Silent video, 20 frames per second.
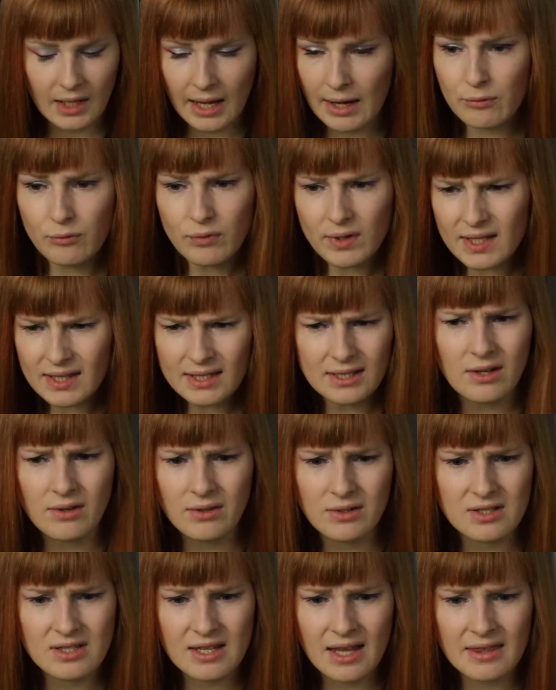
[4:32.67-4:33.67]
I really don't
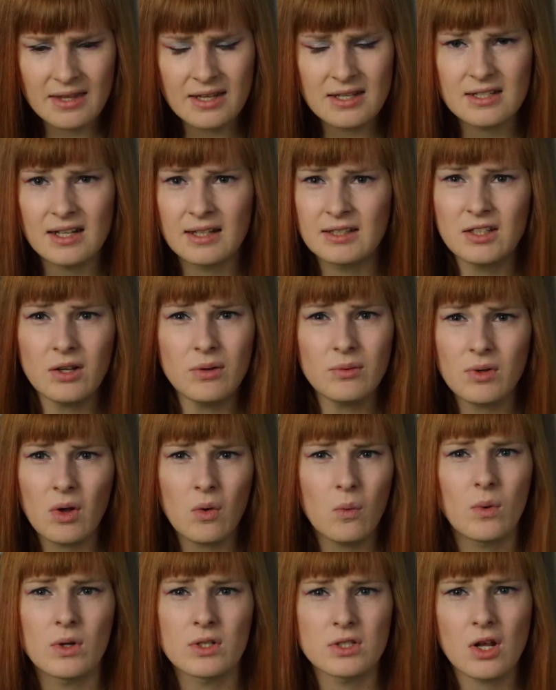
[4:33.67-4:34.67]
understand this, I don't know
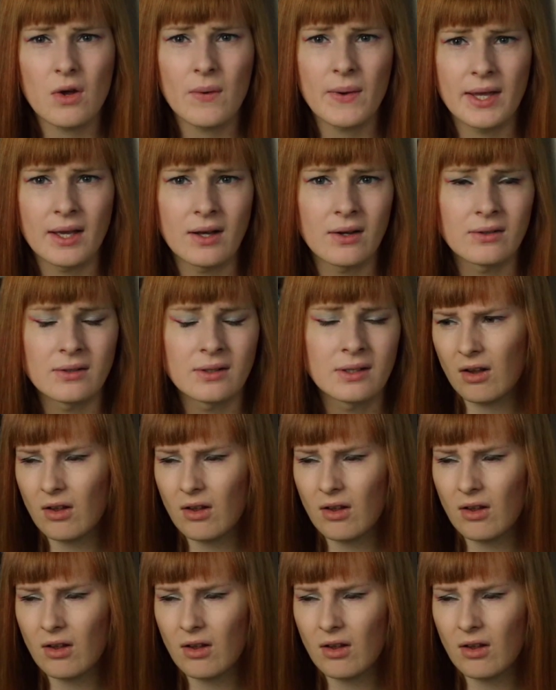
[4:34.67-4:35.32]
what's going on.